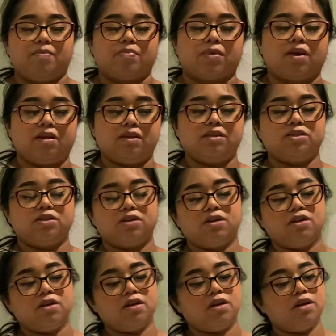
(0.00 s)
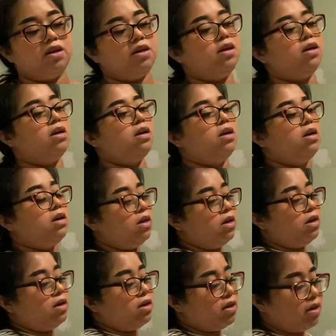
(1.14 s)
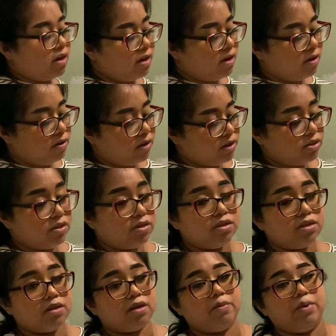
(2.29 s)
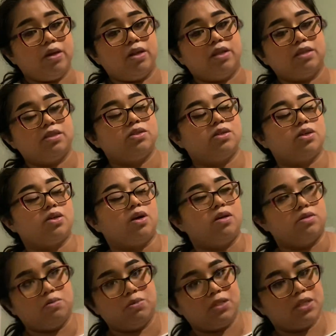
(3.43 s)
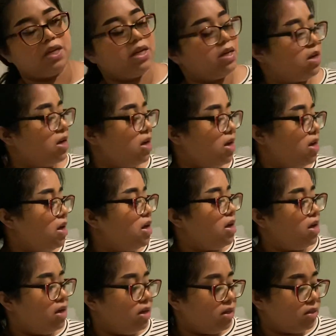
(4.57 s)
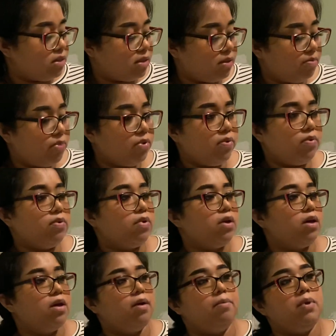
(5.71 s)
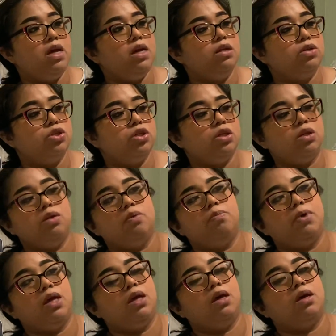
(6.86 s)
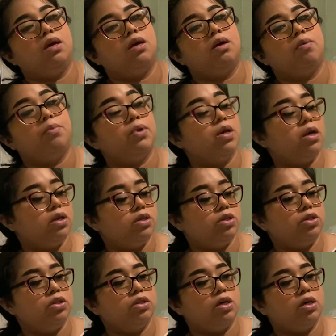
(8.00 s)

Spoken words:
this is her character. This is her costume design. It is a simple peachy pink blush